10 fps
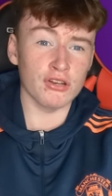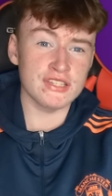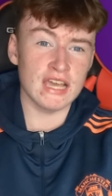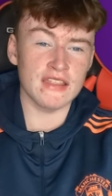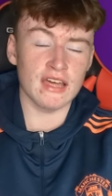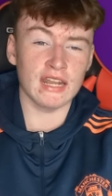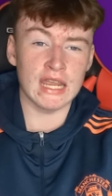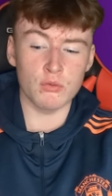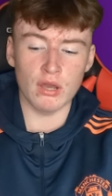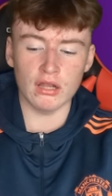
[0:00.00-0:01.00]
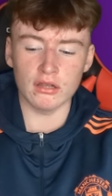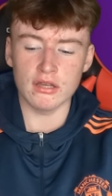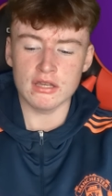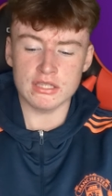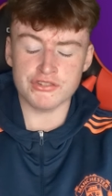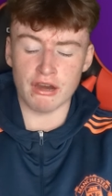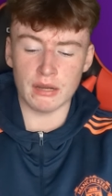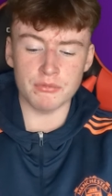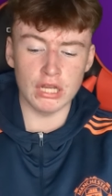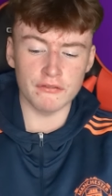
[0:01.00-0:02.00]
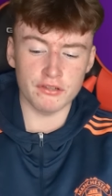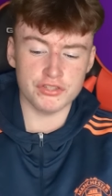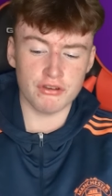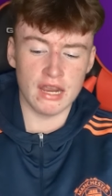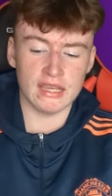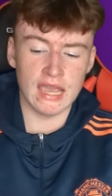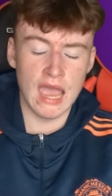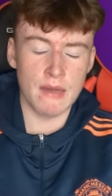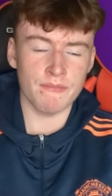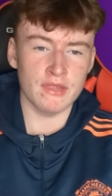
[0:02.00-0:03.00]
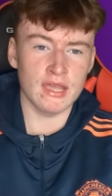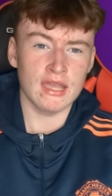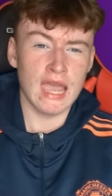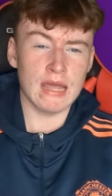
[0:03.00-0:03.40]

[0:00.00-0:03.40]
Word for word: I'm going to say then he will strike a beautiful strike in,